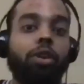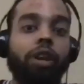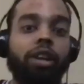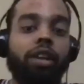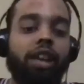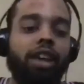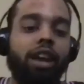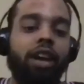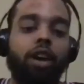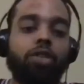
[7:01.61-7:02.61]
And
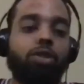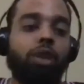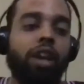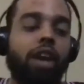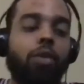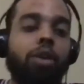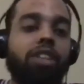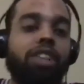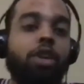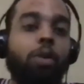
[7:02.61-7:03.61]
also, like, I don't want to
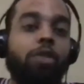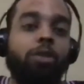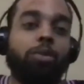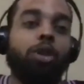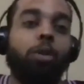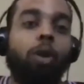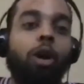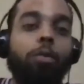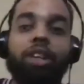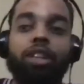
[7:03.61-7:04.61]
take away from John Wall
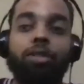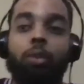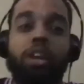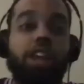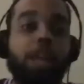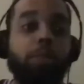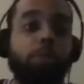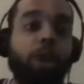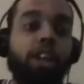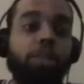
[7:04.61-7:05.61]
because when him and
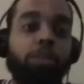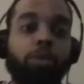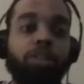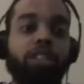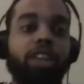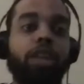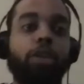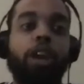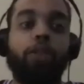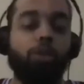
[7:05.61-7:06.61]
Bradley Beal were together,
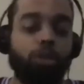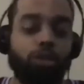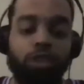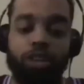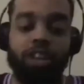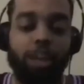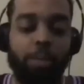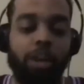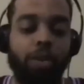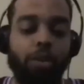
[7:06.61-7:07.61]
everyone used to look at that
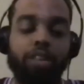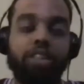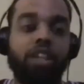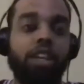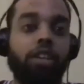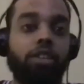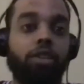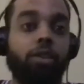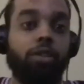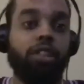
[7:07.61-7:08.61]
backcourt and say,
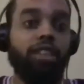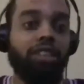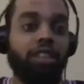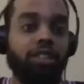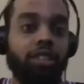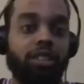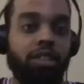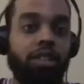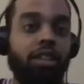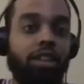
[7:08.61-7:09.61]
"Yo, this is
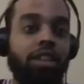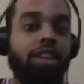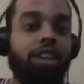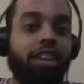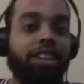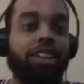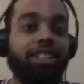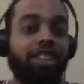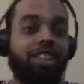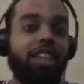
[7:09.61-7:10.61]

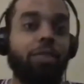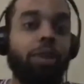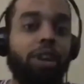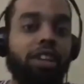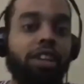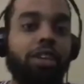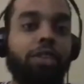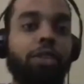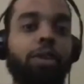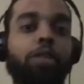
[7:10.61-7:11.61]
it right here." You
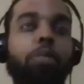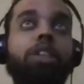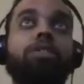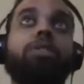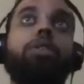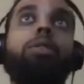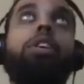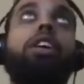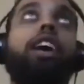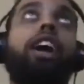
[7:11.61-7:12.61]
know what I mean? So
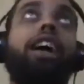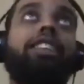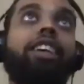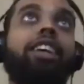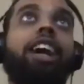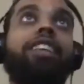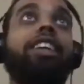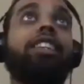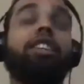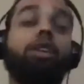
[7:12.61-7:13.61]
I think
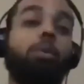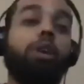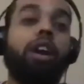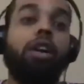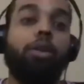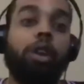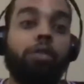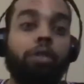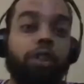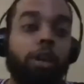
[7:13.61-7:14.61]
it's gonna work out great
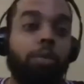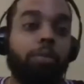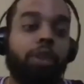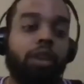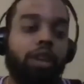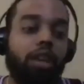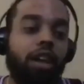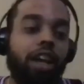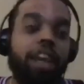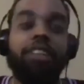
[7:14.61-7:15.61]
for them. I
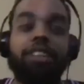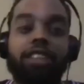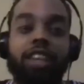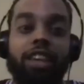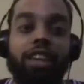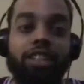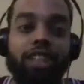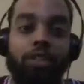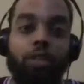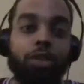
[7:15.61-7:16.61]
hate to say it because
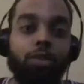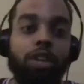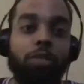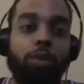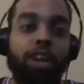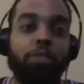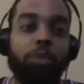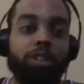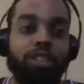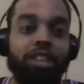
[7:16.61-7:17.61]
I've always wanted Bradley Beal
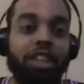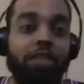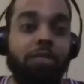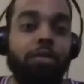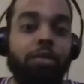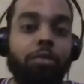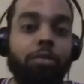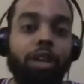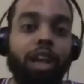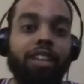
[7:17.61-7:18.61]
to leave,
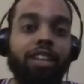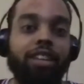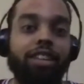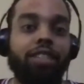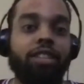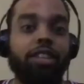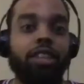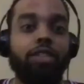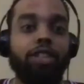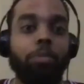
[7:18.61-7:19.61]
but I think this
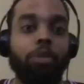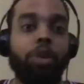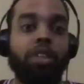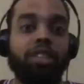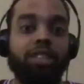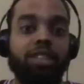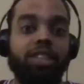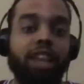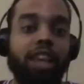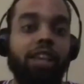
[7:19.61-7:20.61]
gives him a reason to
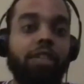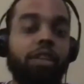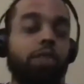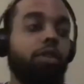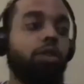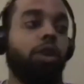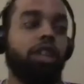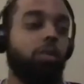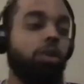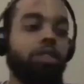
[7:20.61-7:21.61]
stay, even though he
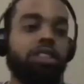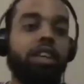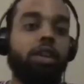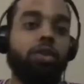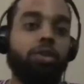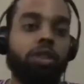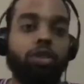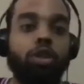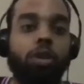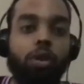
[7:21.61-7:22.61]
would have stayed also because
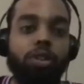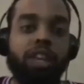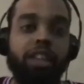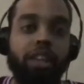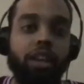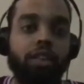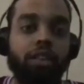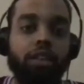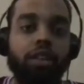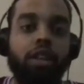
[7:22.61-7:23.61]
John Wall was getting healthy.
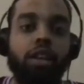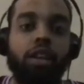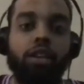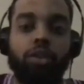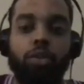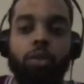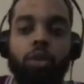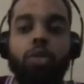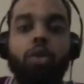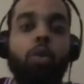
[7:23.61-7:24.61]
So we
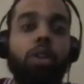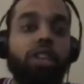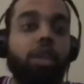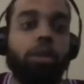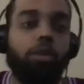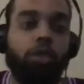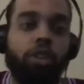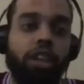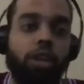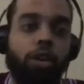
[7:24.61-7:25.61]
don't know what they would have looked
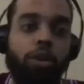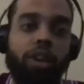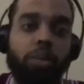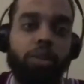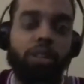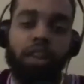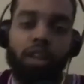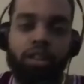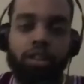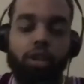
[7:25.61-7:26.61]
like already with a healthy
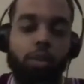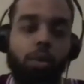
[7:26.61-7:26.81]
John Wall.